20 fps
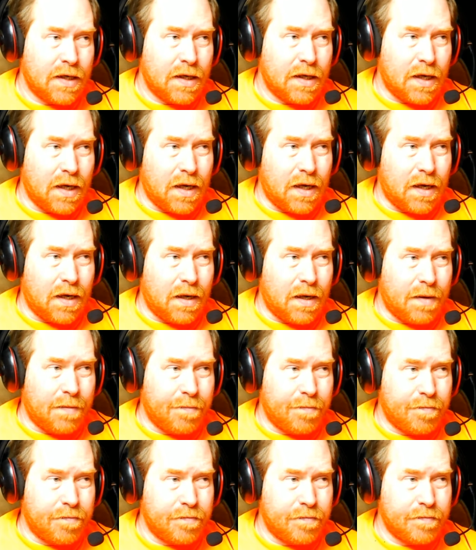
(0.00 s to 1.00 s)

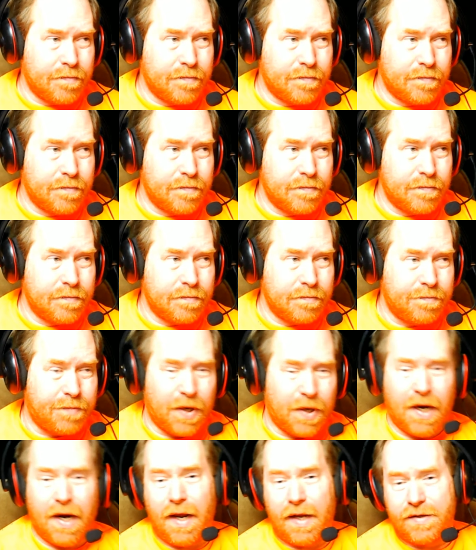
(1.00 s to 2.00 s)

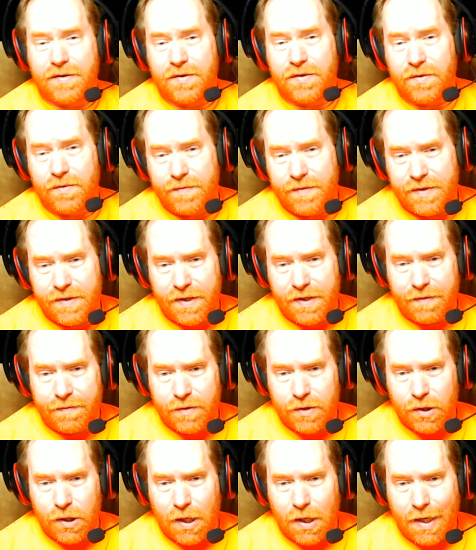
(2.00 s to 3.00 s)
but I still receive a
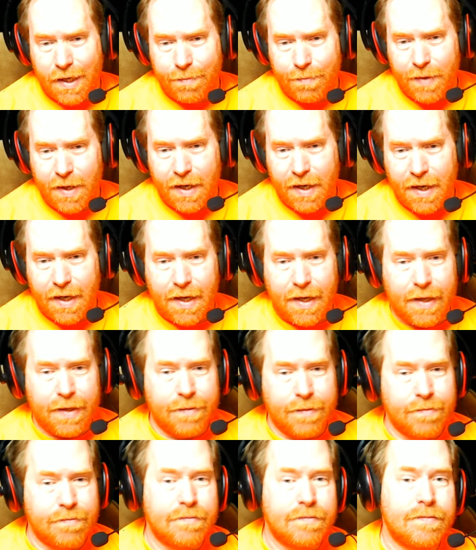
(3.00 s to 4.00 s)
shot in my eye,
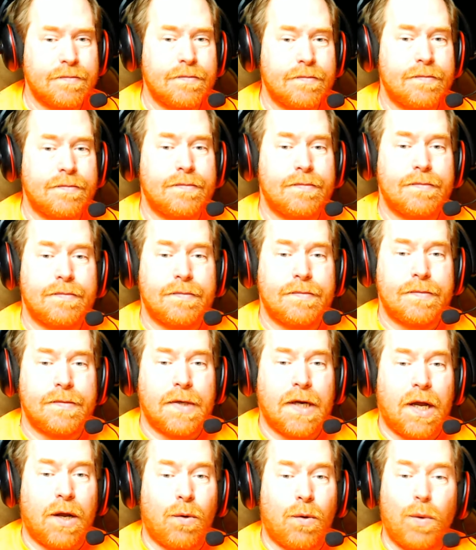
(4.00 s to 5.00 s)

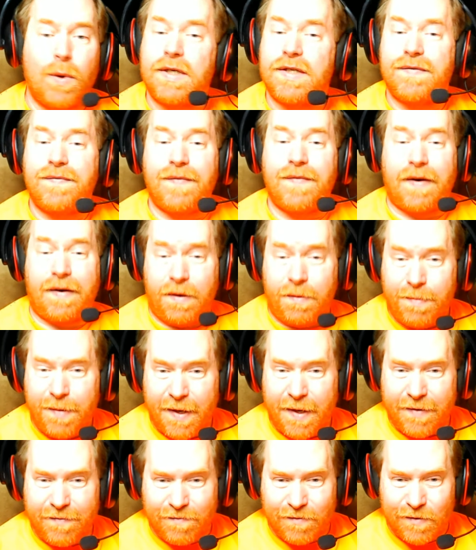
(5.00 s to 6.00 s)
which is very
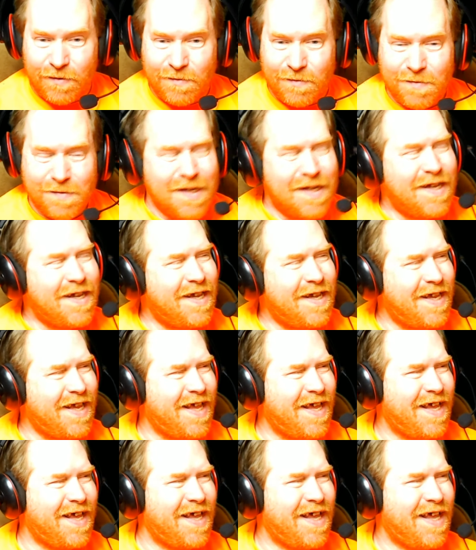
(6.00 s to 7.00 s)
painful,
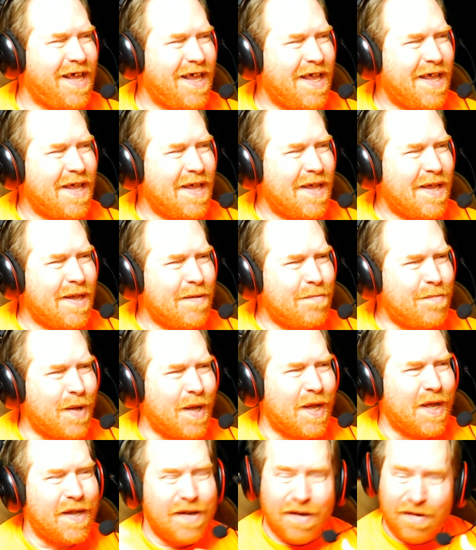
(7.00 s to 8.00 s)

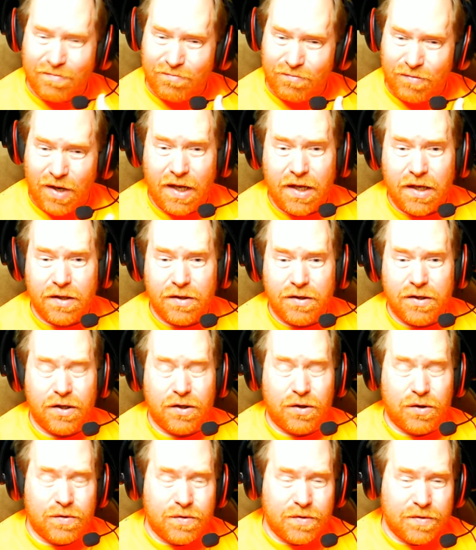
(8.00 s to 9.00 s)
but it
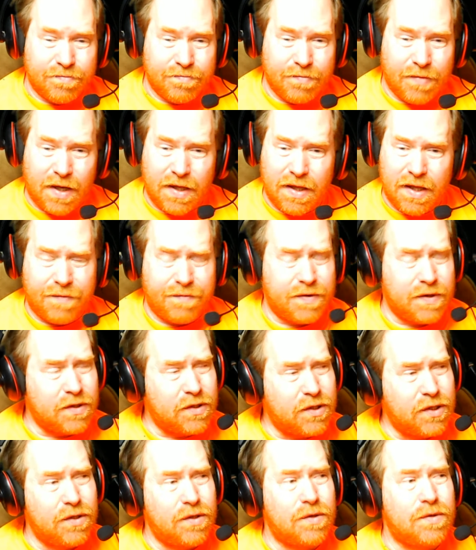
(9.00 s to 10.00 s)
continues. My life
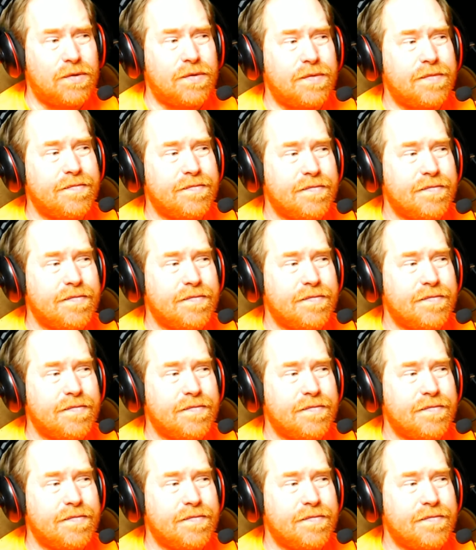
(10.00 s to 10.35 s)
continues.